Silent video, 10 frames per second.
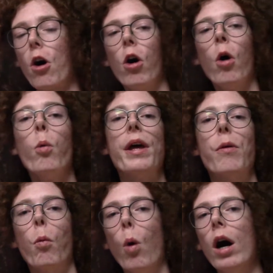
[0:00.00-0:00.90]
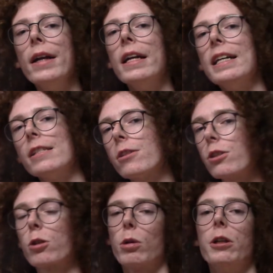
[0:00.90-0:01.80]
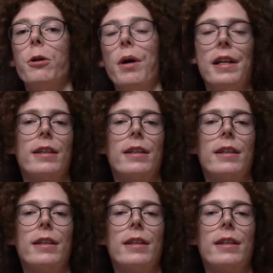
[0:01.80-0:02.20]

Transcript: all with one screw